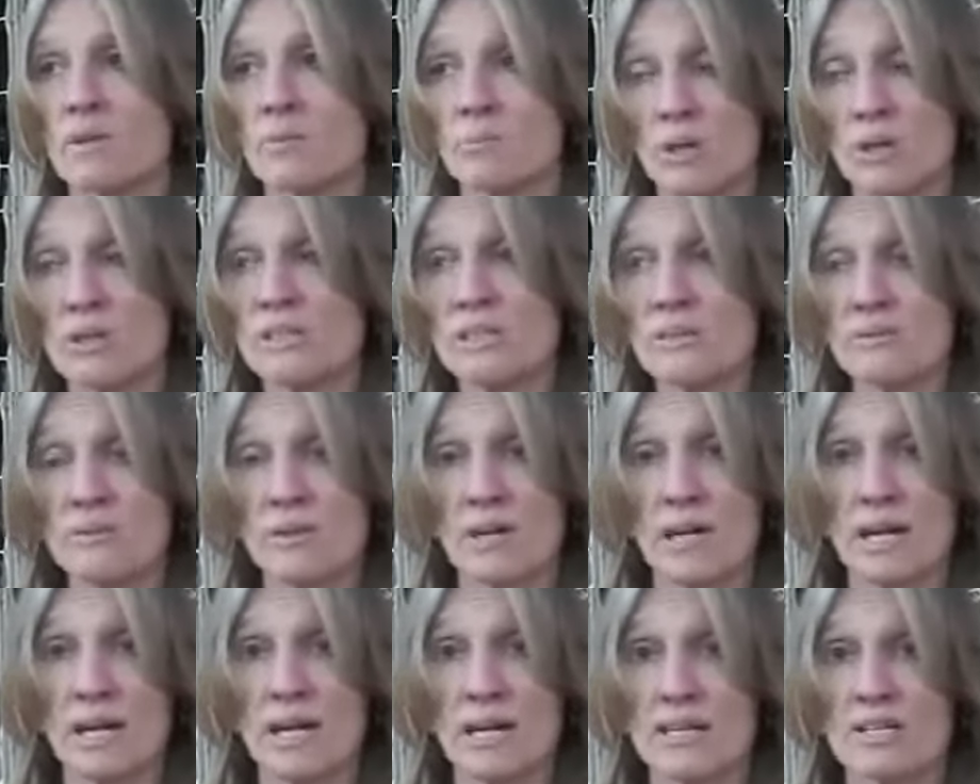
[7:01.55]
because of
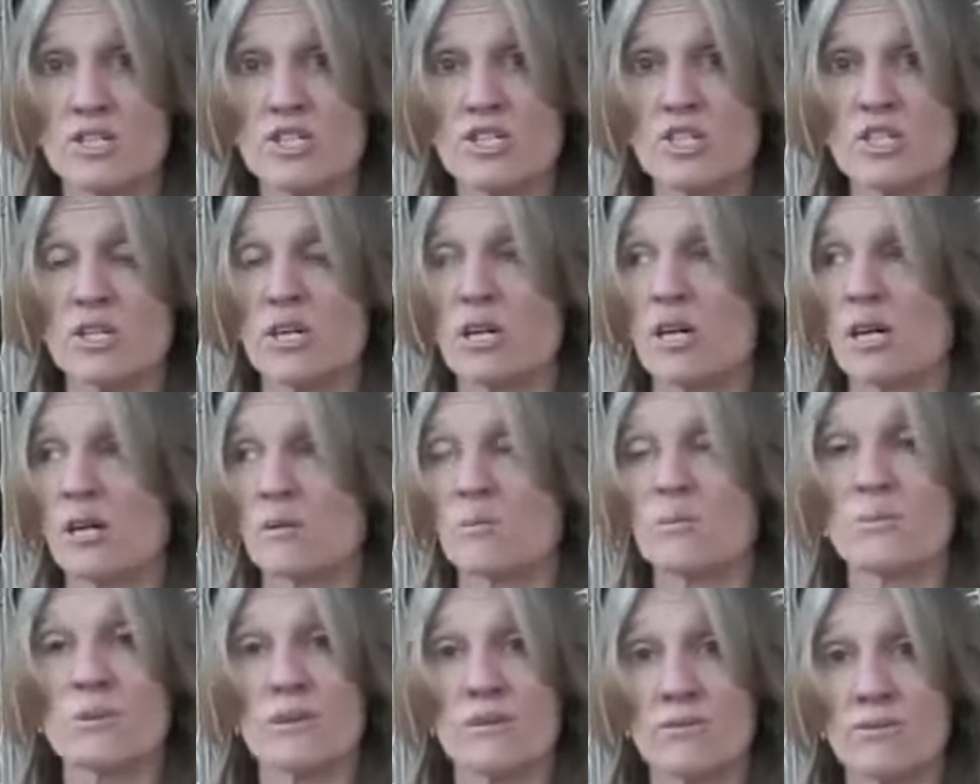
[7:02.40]
her age
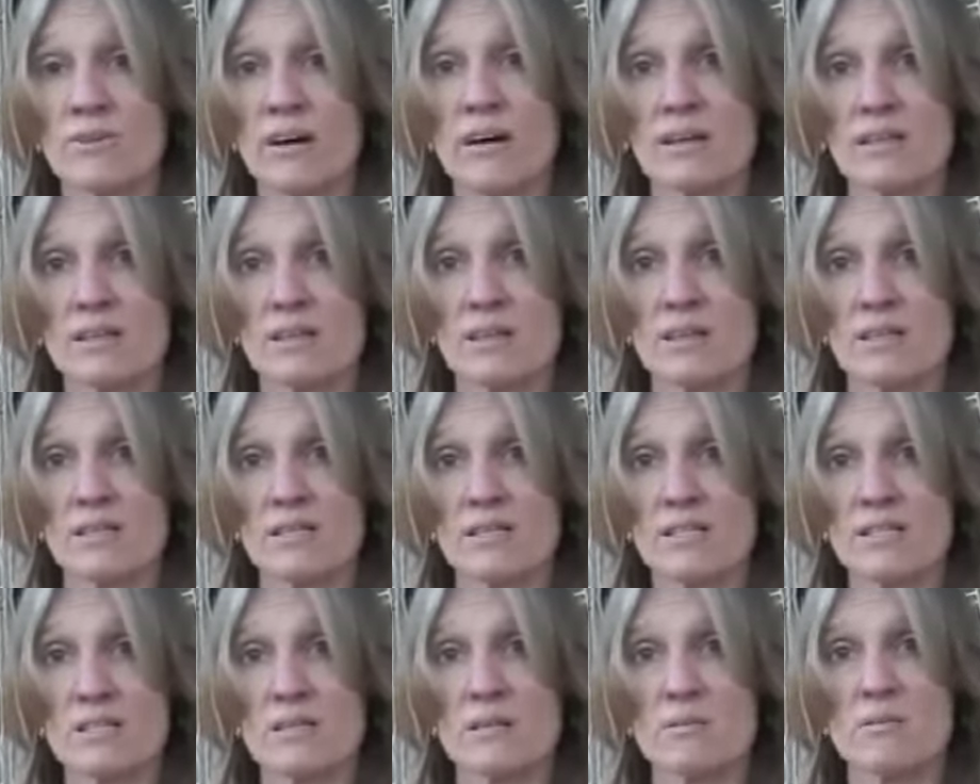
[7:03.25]
and the fact
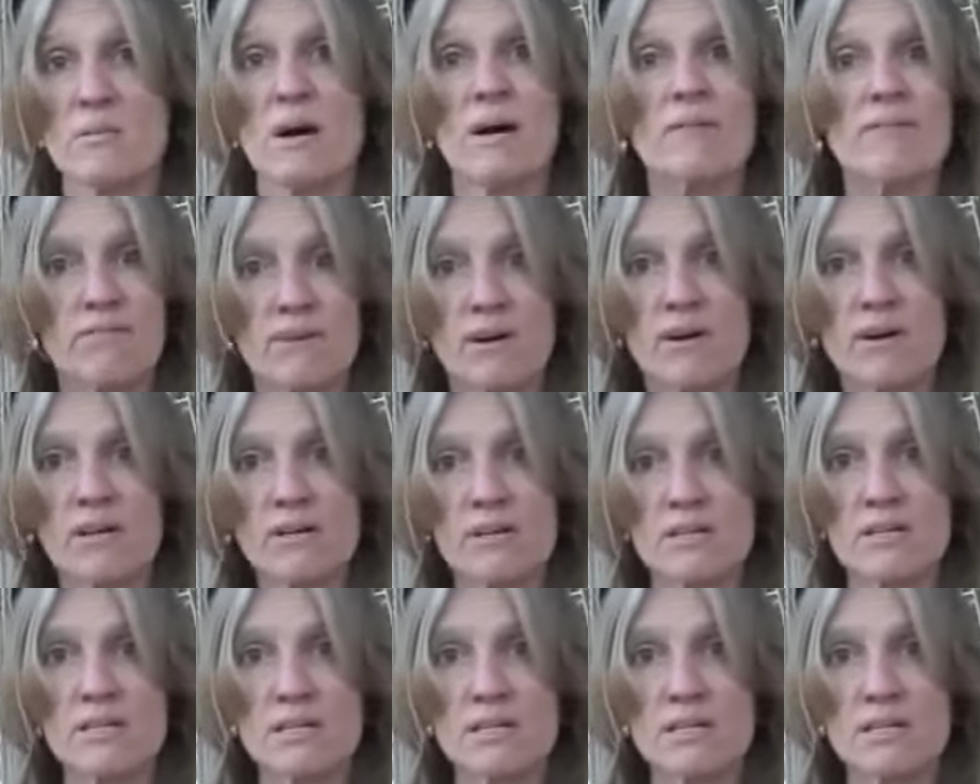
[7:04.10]
that my father